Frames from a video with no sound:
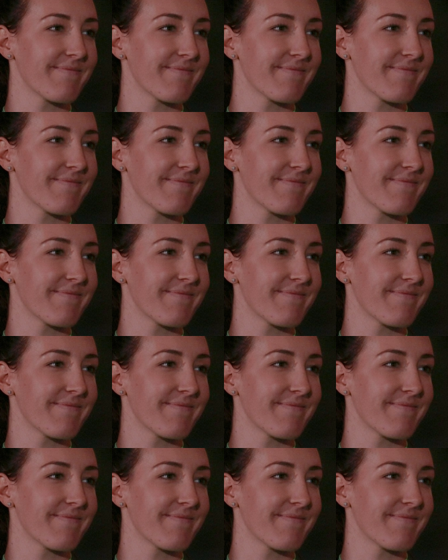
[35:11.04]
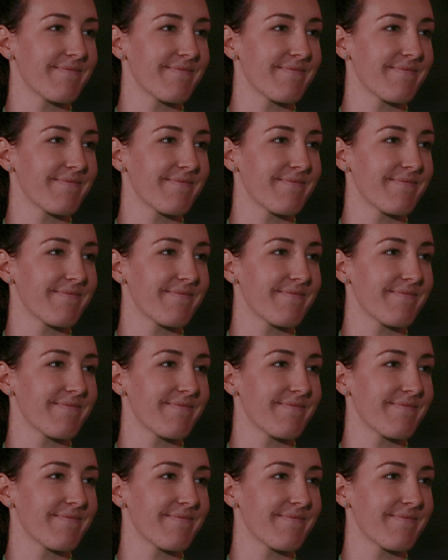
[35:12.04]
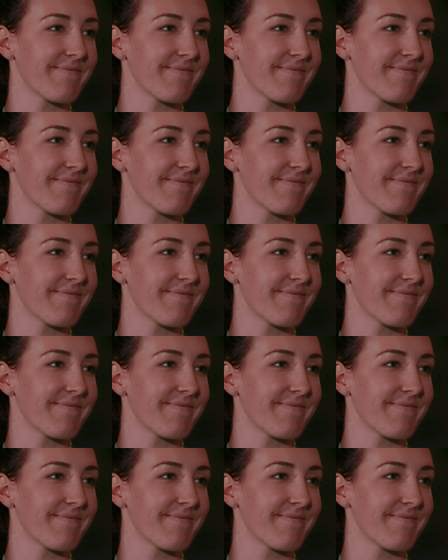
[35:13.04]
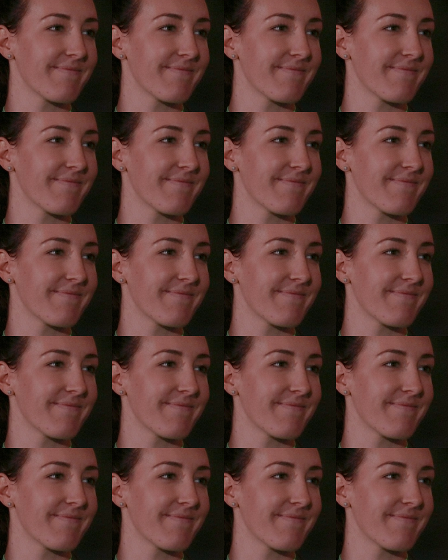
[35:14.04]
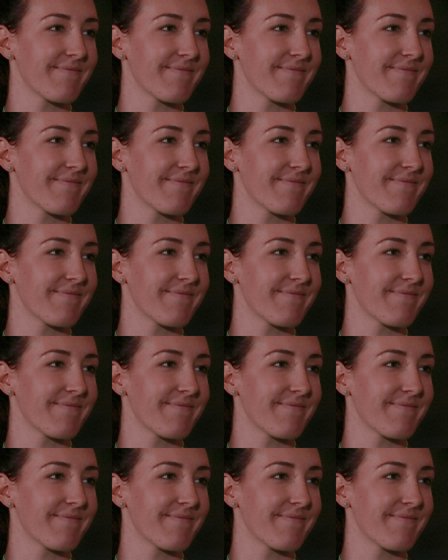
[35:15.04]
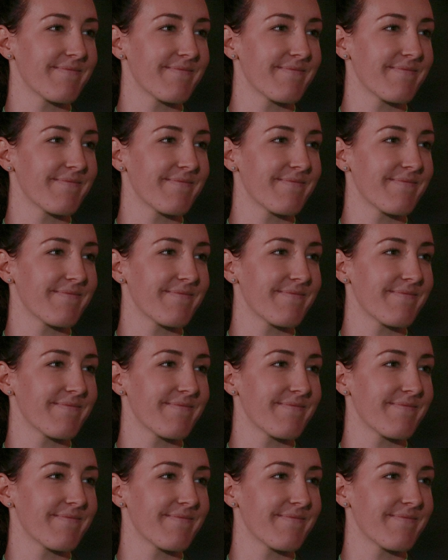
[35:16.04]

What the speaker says: (no lip movement)